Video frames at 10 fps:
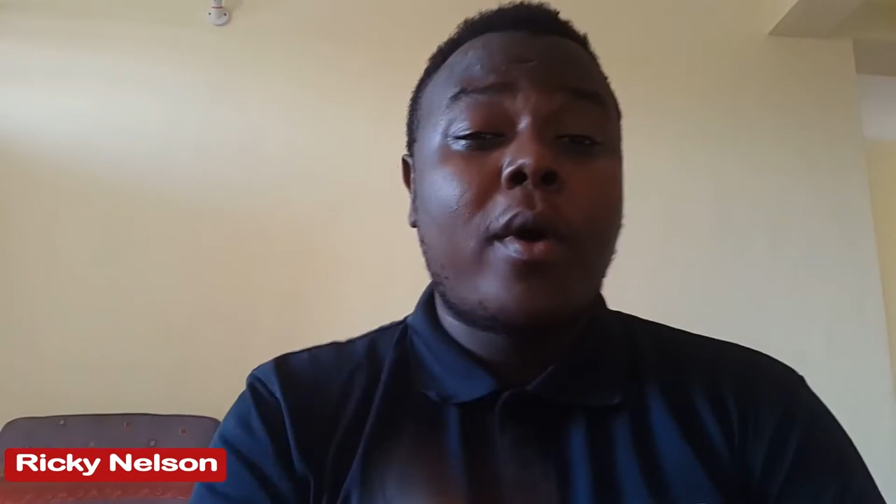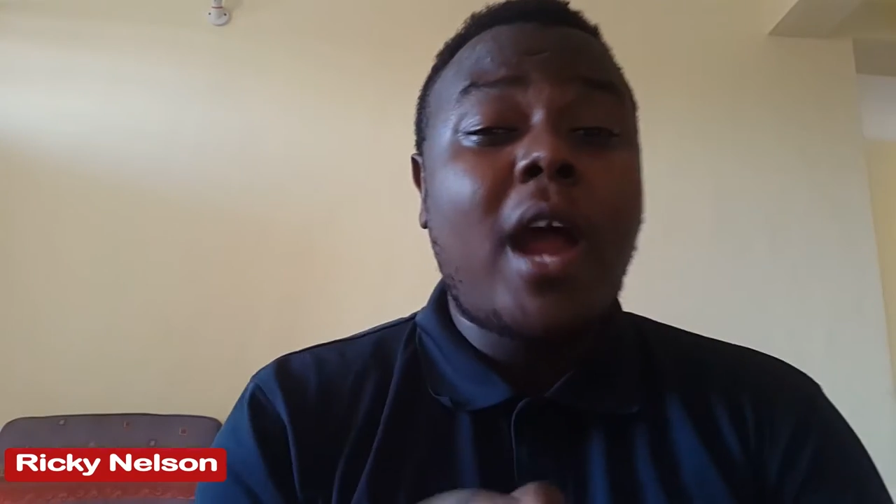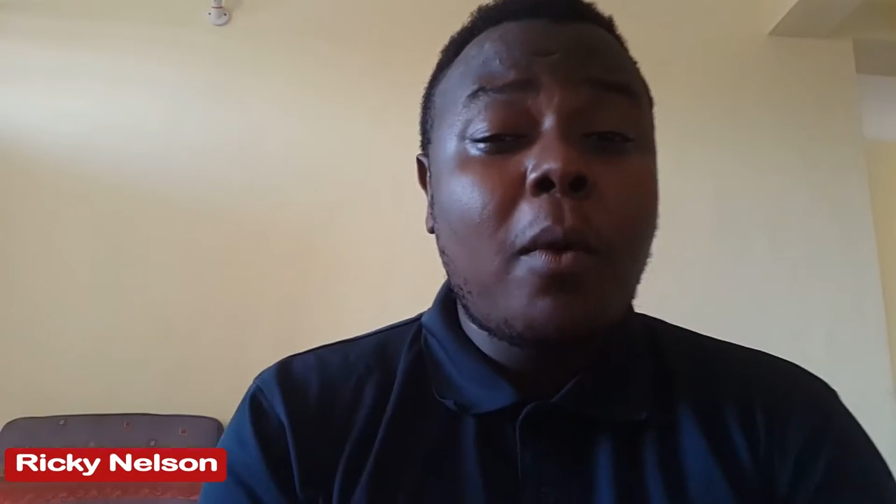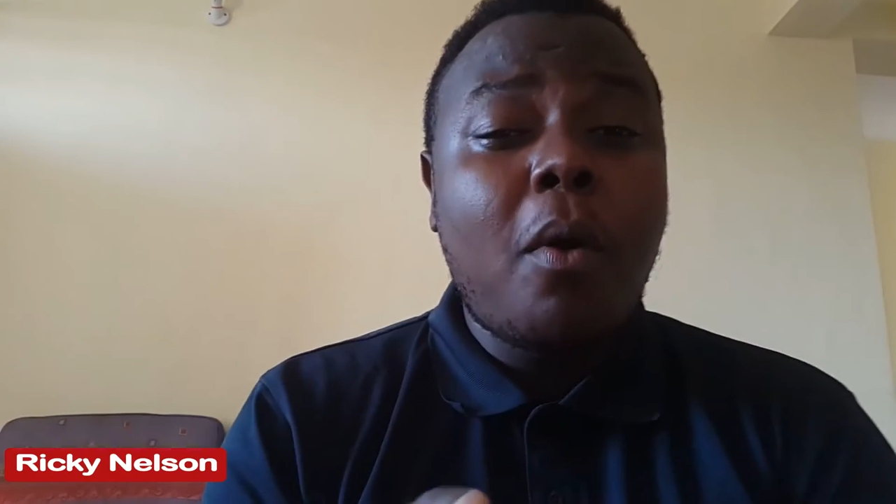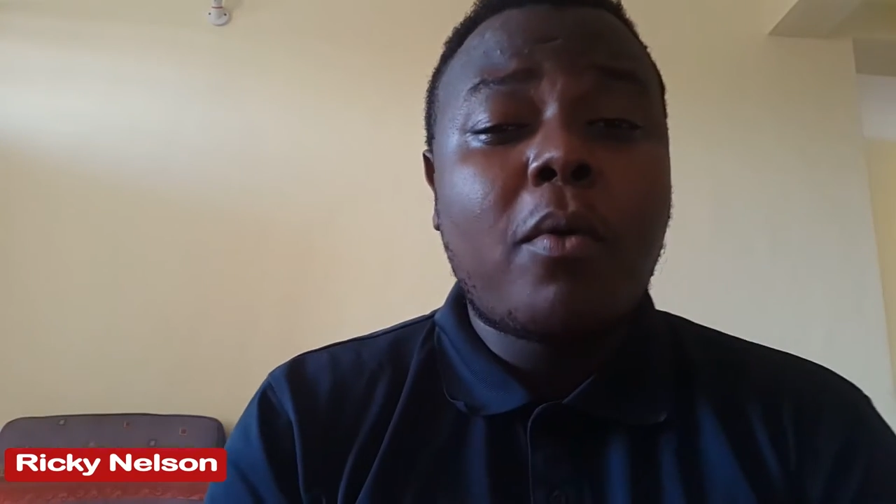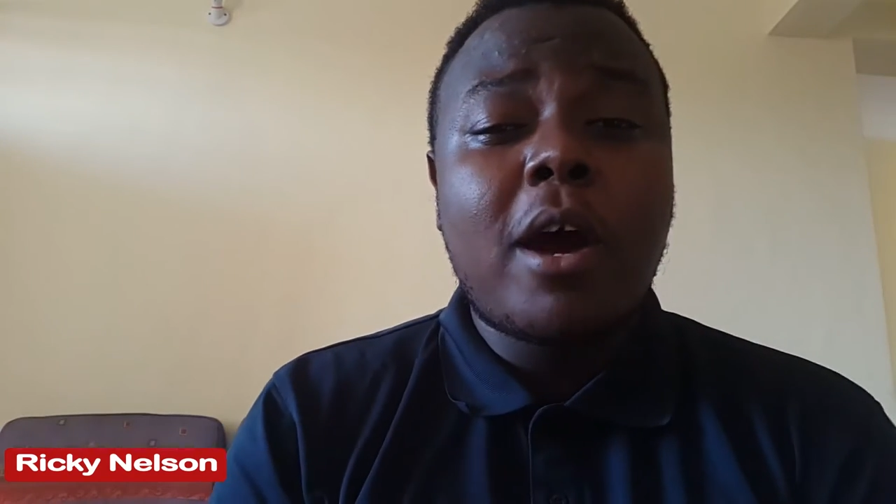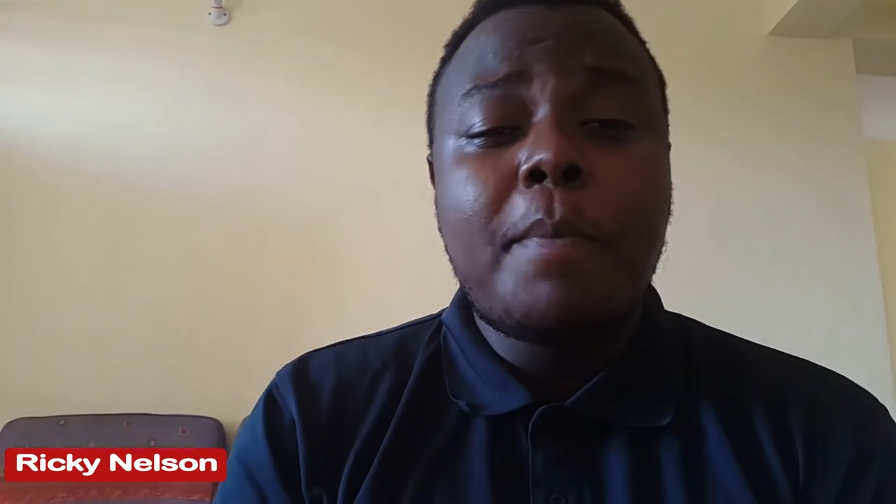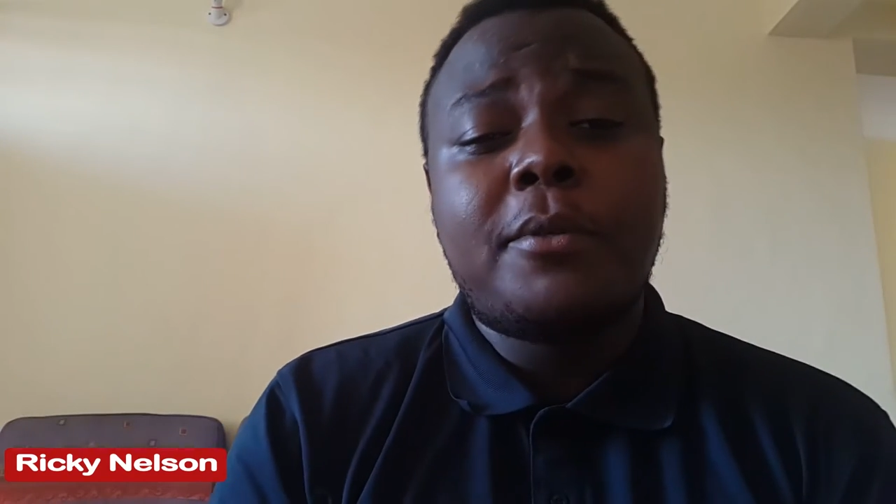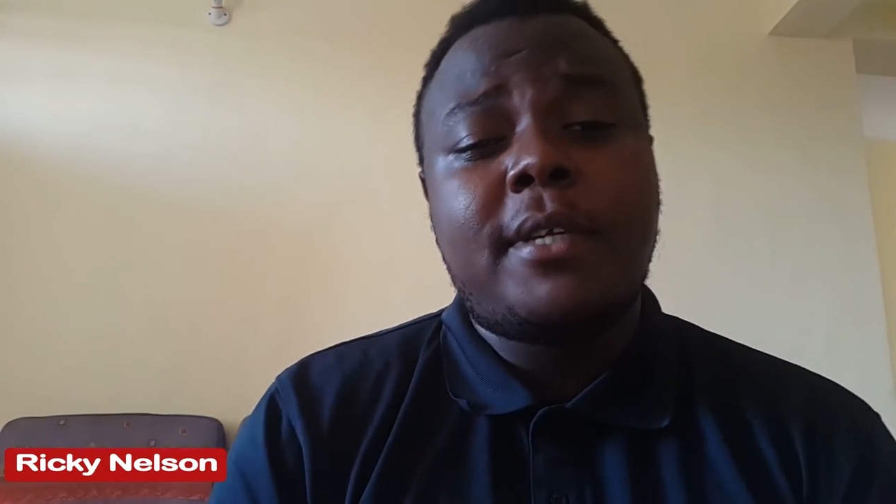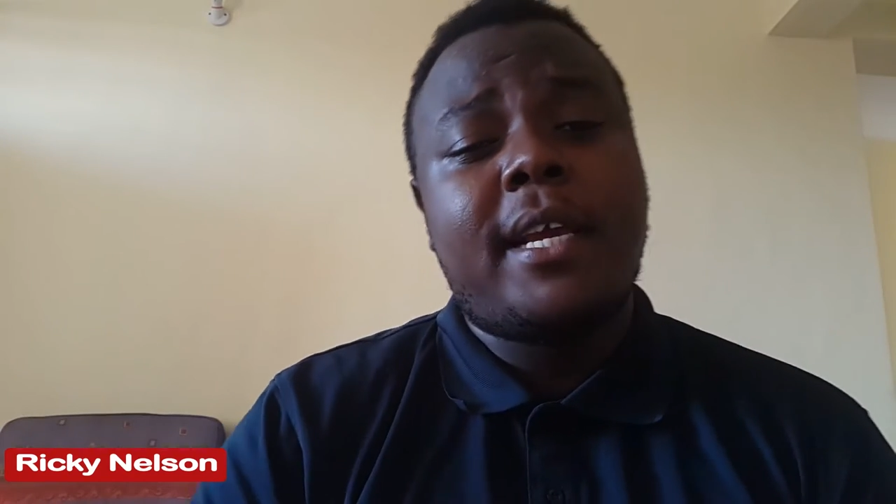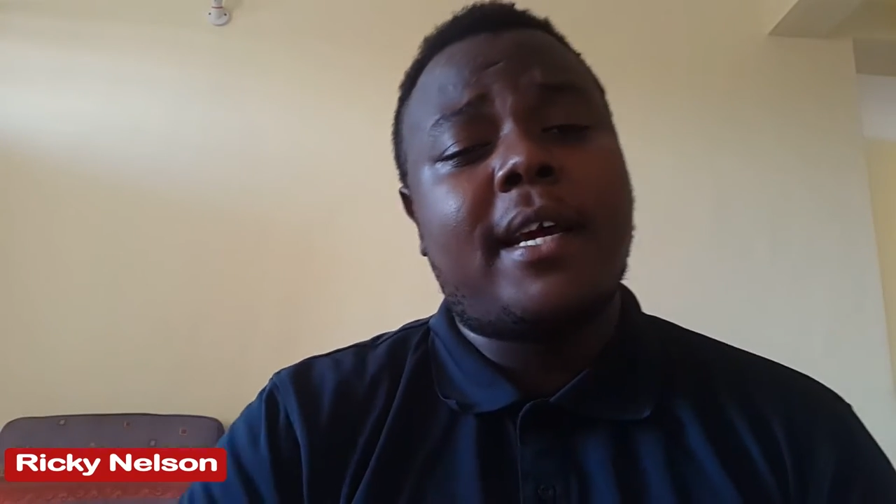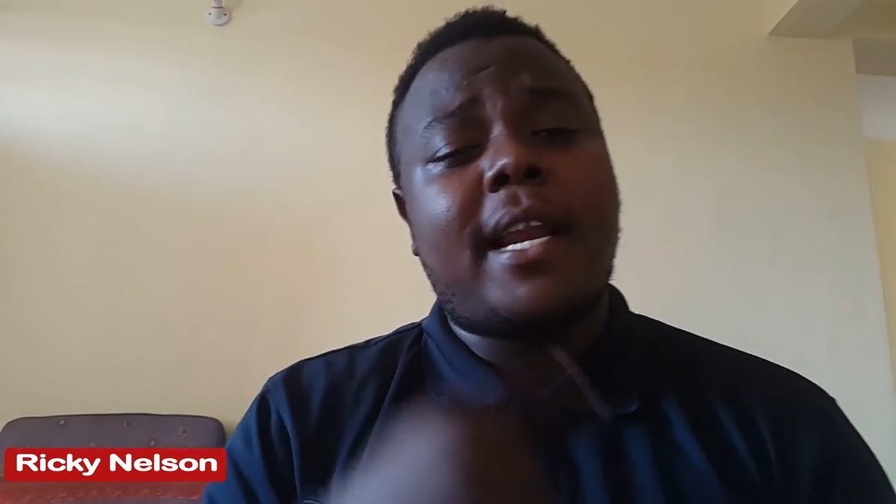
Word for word: When I woke up today,